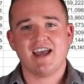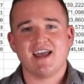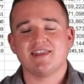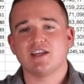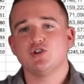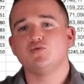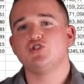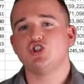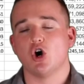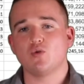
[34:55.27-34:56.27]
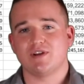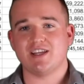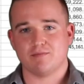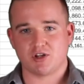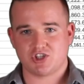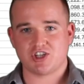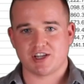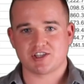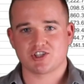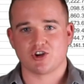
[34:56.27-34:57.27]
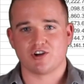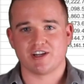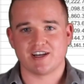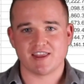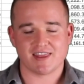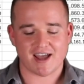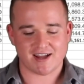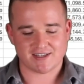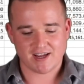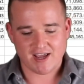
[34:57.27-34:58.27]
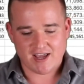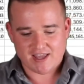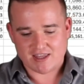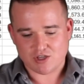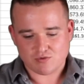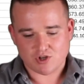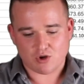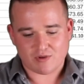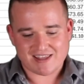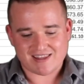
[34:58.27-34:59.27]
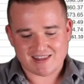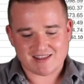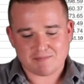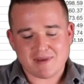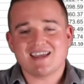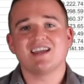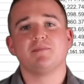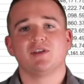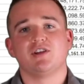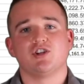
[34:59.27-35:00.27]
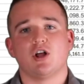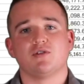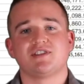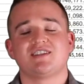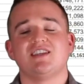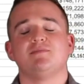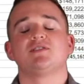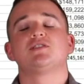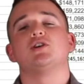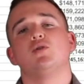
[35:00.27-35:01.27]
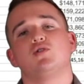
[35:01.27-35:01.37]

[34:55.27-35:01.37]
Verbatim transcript: and that you don't need much to get started, and that, you know, it making a million dollars seems so